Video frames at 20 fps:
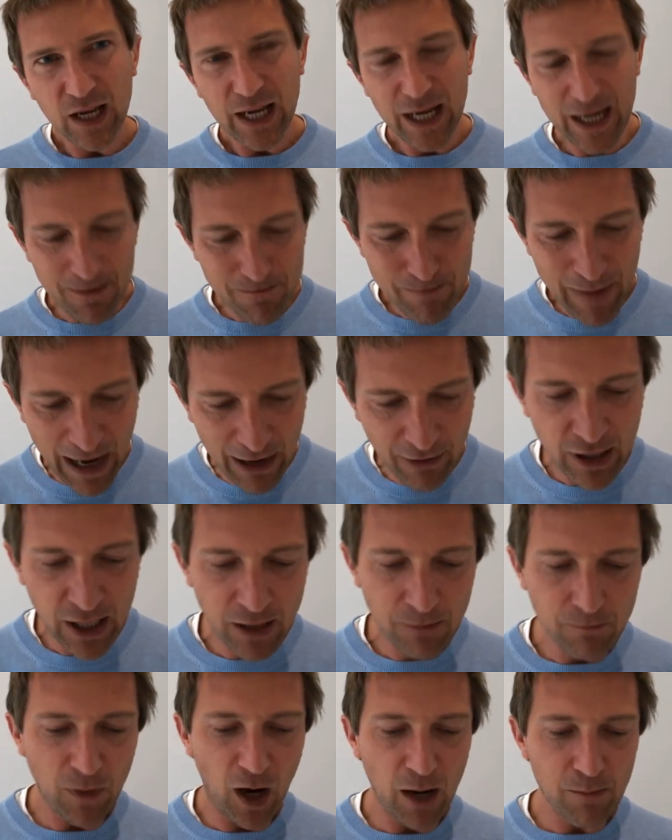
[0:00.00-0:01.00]
in
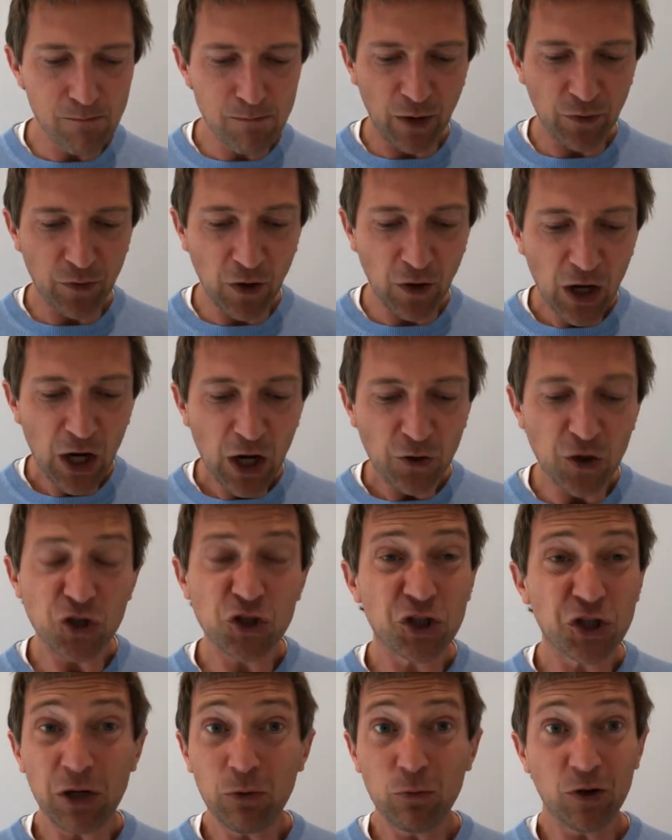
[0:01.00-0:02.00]
marrying my mother, that
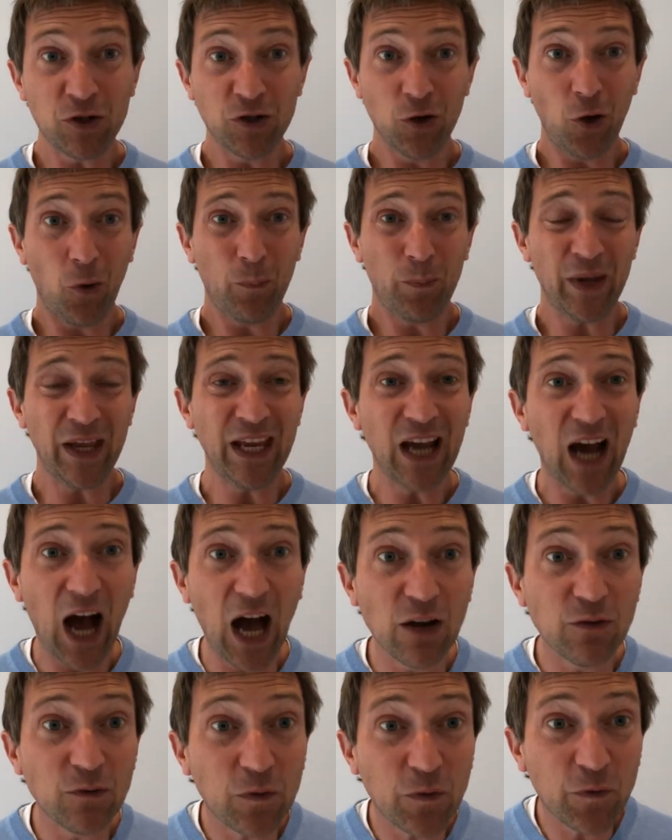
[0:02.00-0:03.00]
she would not be
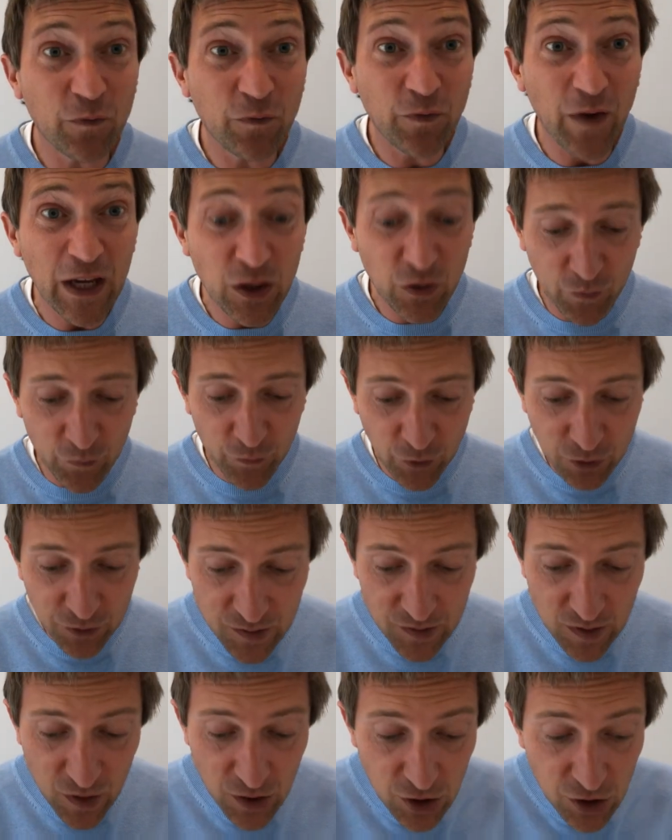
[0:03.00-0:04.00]
unfaithful
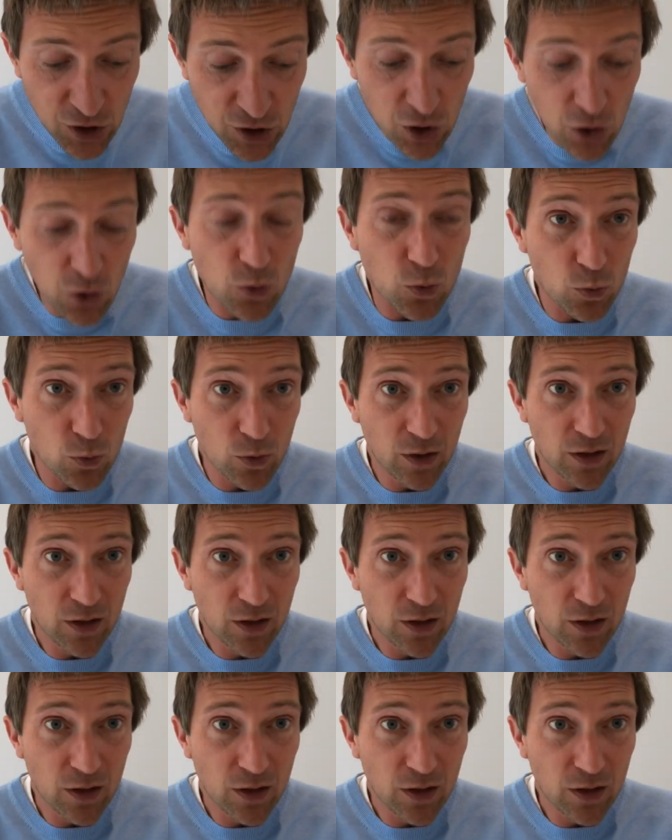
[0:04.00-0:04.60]
to you,